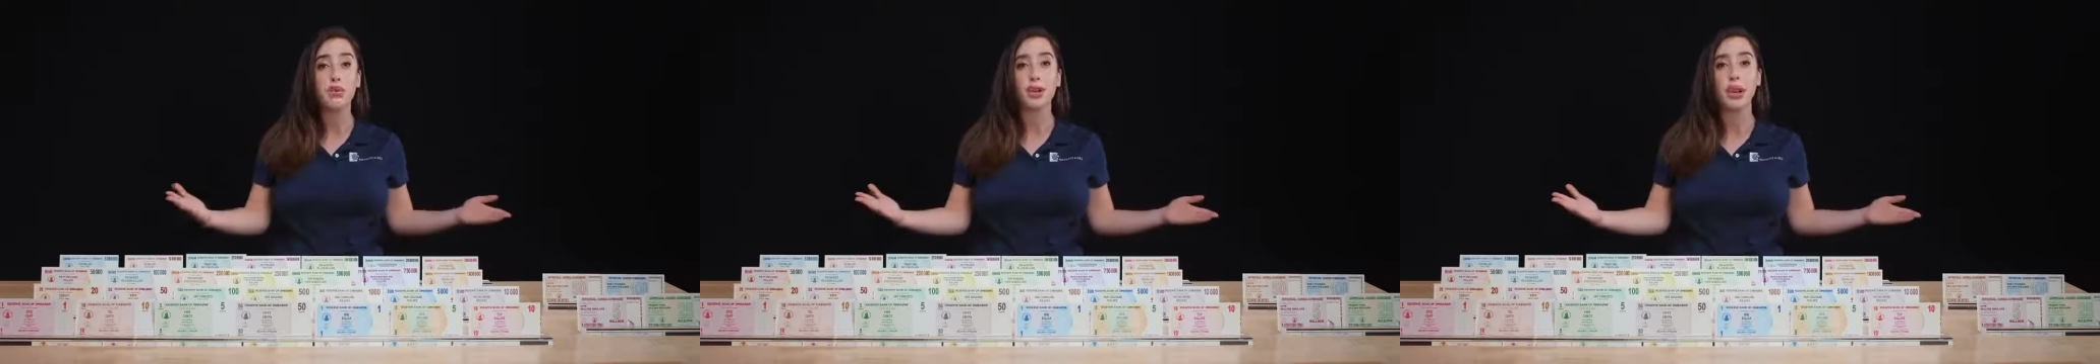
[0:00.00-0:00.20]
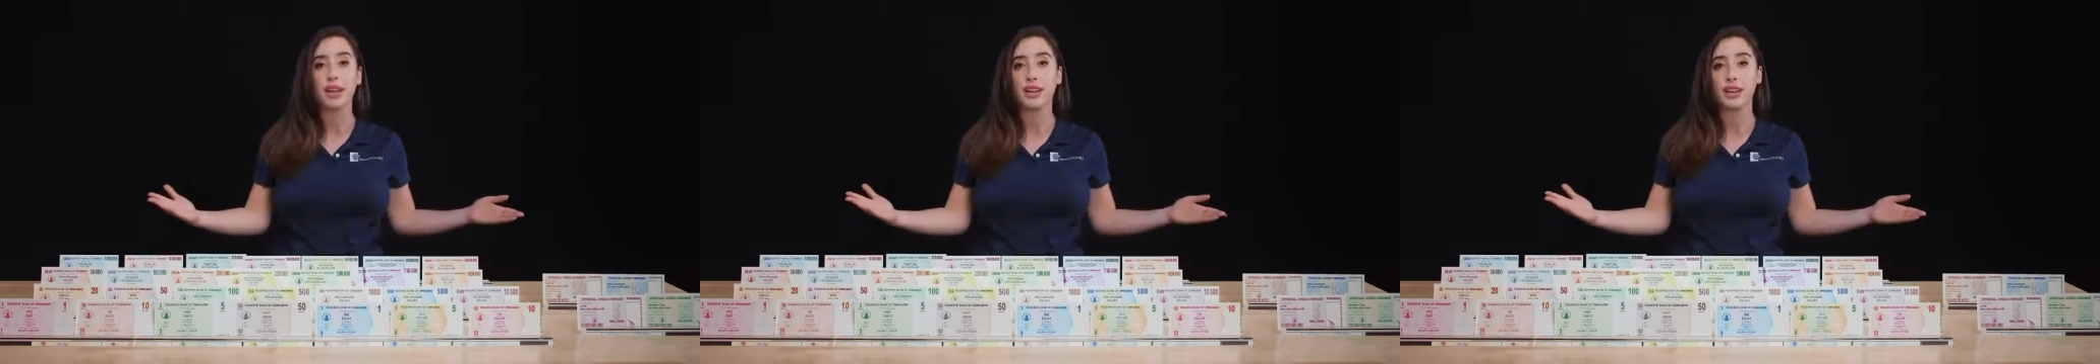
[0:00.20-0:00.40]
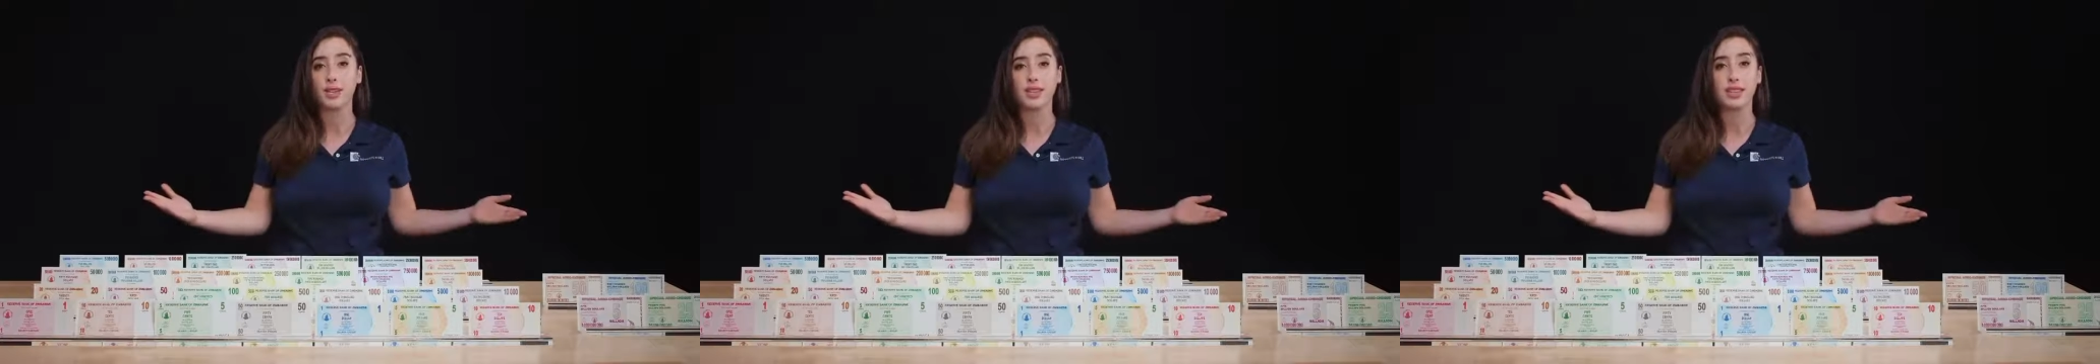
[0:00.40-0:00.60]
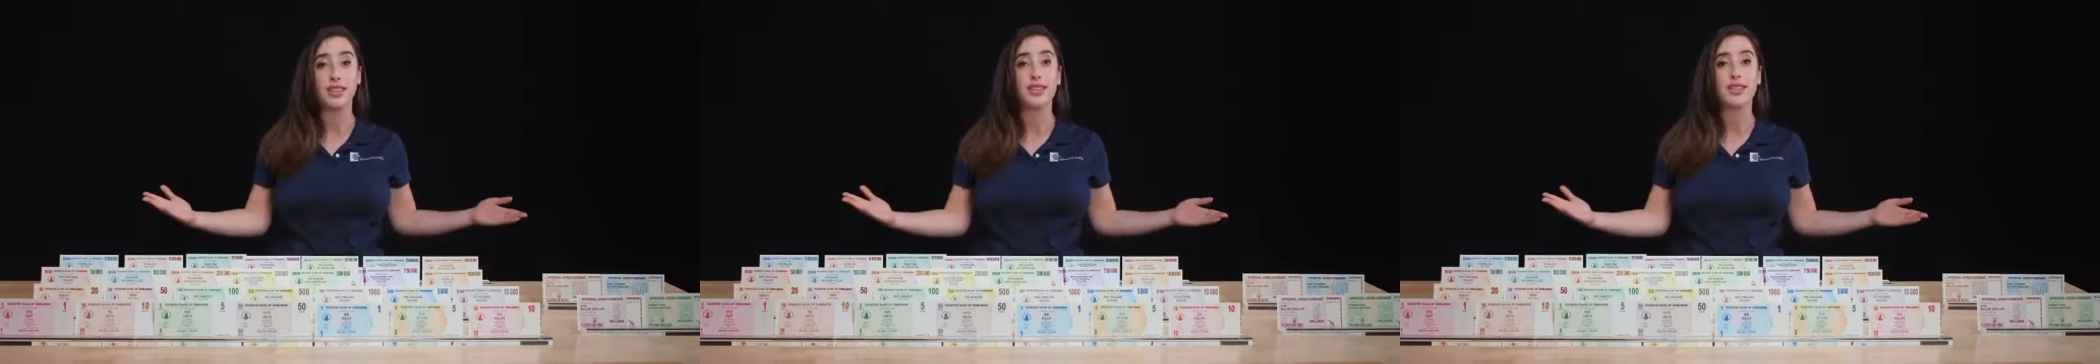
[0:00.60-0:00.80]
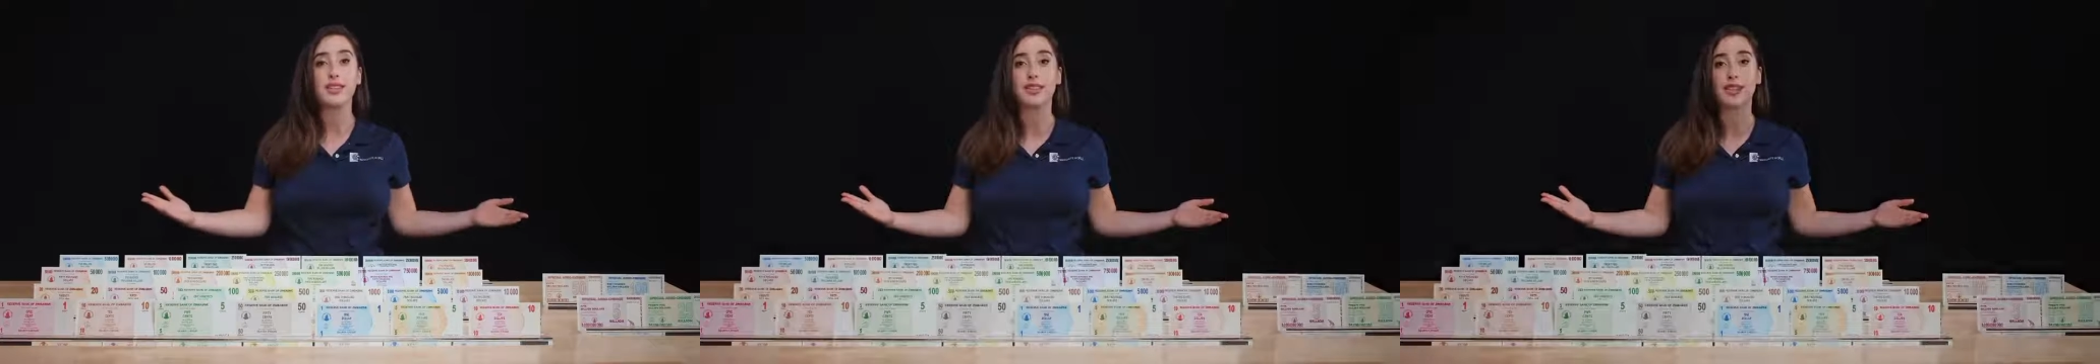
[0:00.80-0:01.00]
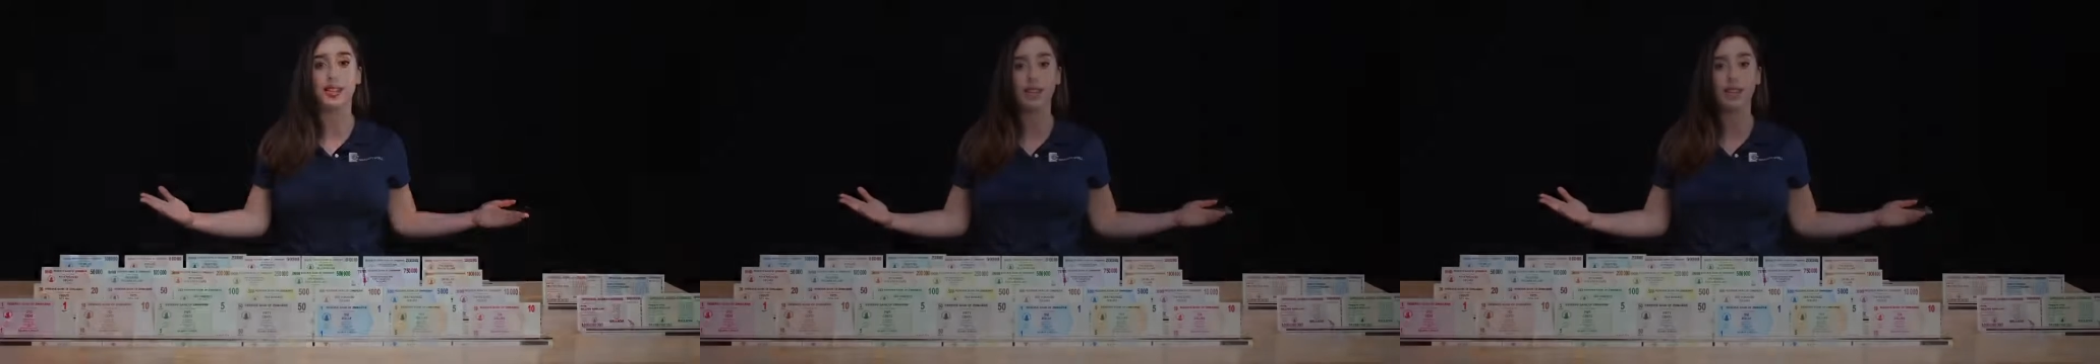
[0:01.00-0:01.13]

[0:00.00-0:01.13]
banknotes in this